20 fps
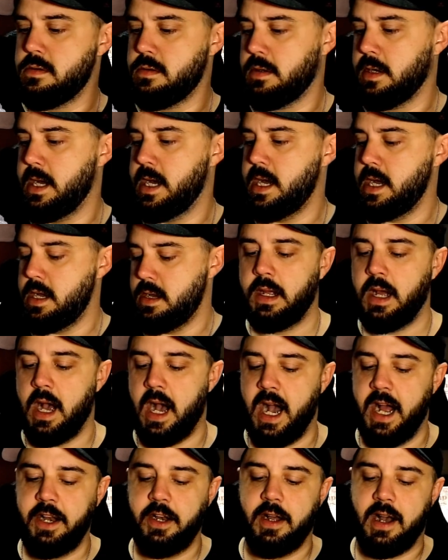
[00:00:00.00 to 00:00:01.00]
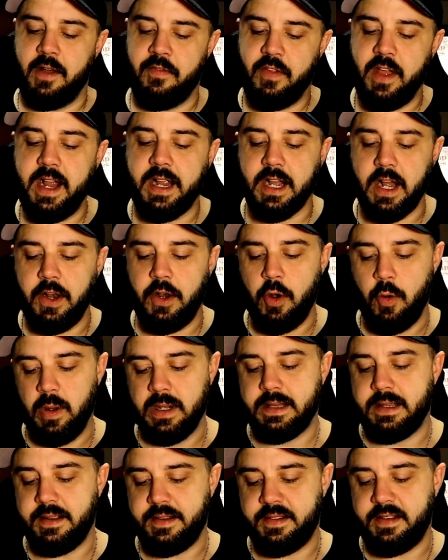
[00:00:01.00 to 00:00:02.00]
Okay. I, I think I know
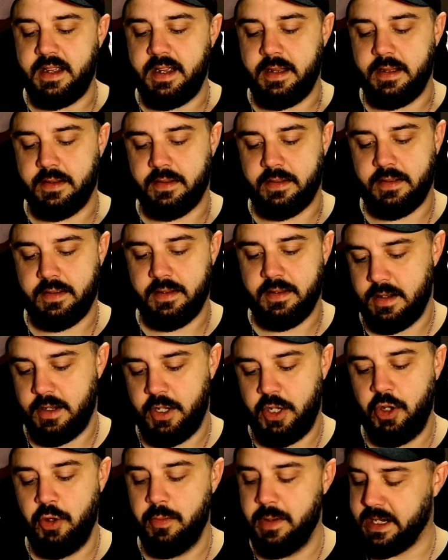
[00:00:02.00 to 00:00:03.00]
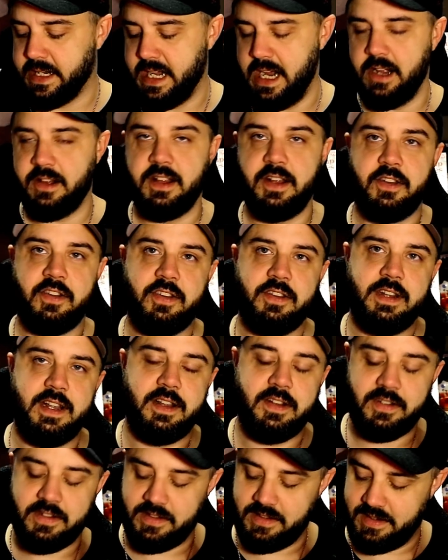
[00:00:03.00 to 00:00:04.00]
what this is. Humicare. This
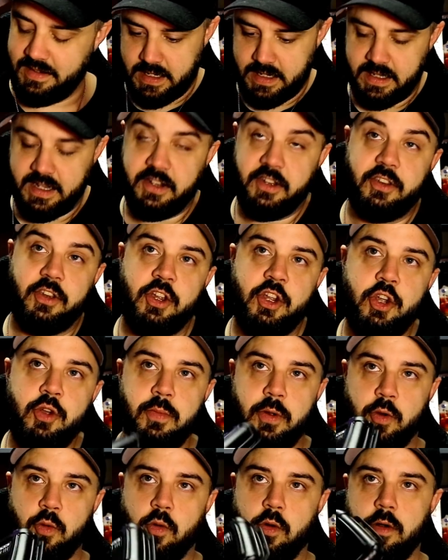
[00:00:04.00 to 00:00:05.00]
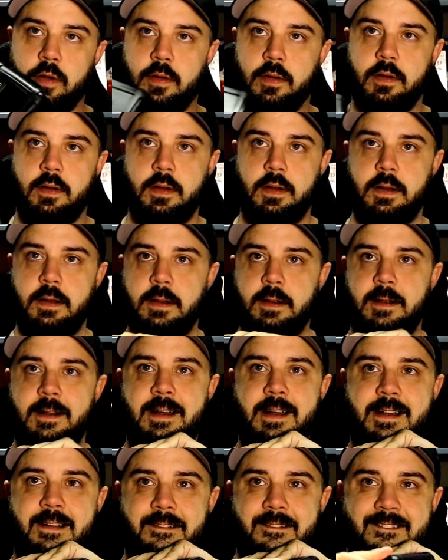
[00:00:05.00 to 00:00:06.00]
this this is a humidor. All
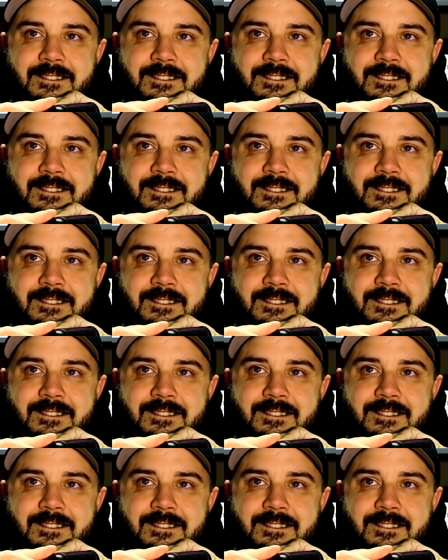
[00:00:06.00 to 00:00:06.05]
right.